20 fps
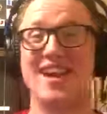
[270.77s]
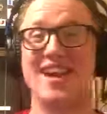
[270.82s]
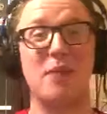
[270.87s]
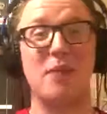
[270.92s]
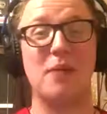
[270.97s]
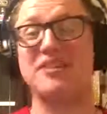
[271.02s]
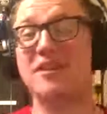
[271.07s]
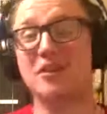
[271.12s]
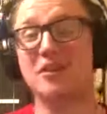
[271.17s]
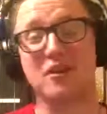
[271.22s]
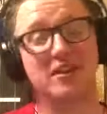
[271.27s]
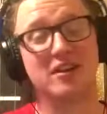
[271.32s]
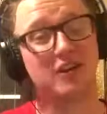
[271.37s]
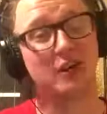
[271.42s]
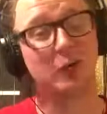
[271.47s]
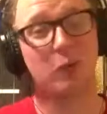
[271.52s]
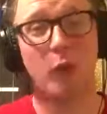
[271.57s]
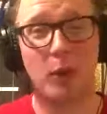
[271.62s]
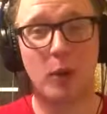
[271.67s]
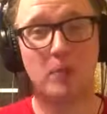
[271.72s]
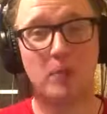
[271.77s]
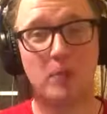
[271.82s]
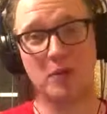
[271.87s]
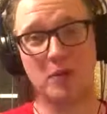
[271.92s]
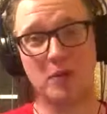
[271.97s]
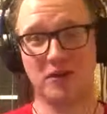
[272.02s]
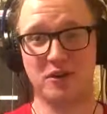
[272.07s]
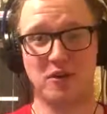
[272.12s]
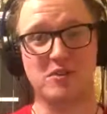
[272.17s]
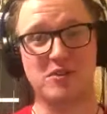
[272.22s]
gonna whoop you in
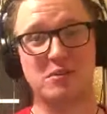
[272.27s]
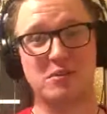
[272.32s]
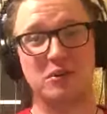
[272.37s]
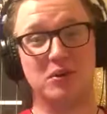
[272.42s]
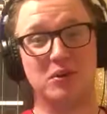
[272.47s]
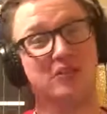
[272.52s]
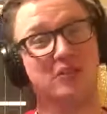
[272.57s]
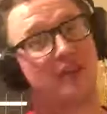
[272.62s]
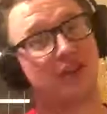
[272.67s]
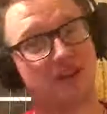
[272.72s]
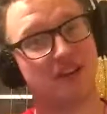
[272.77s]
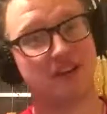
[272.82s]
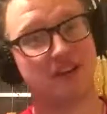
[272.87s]
Crucible. So there's that.